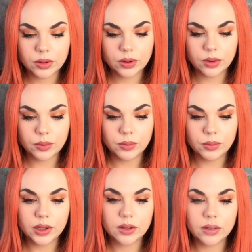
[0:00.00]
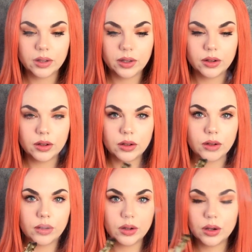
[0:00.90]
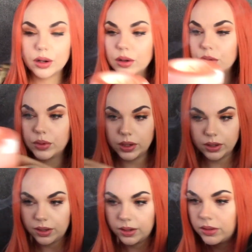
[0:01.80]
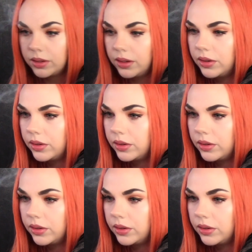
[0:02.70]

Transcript: um, clear reading, clear